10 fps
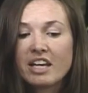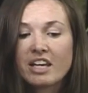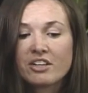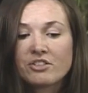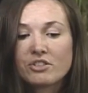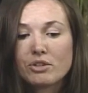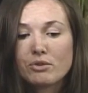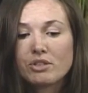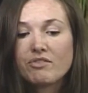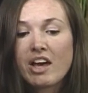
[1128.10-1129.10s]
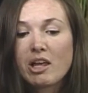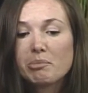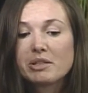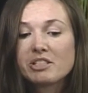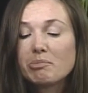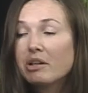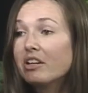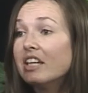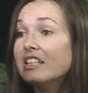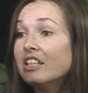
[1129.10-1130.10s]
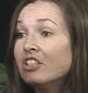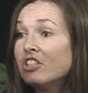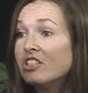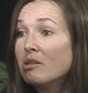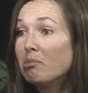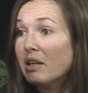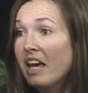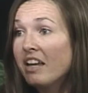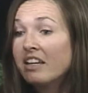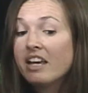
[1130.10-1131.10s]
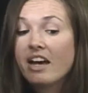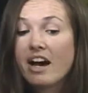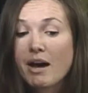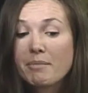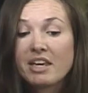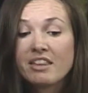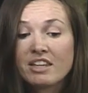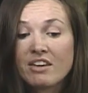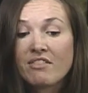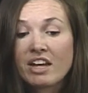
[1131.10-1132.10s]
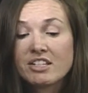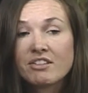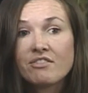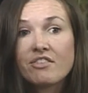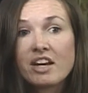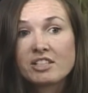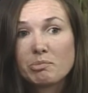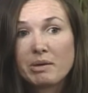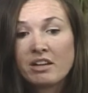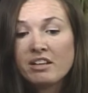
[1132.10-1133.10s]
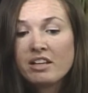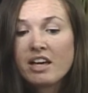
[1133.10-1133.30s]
is to develop a spill contingency plan in the event of a spill,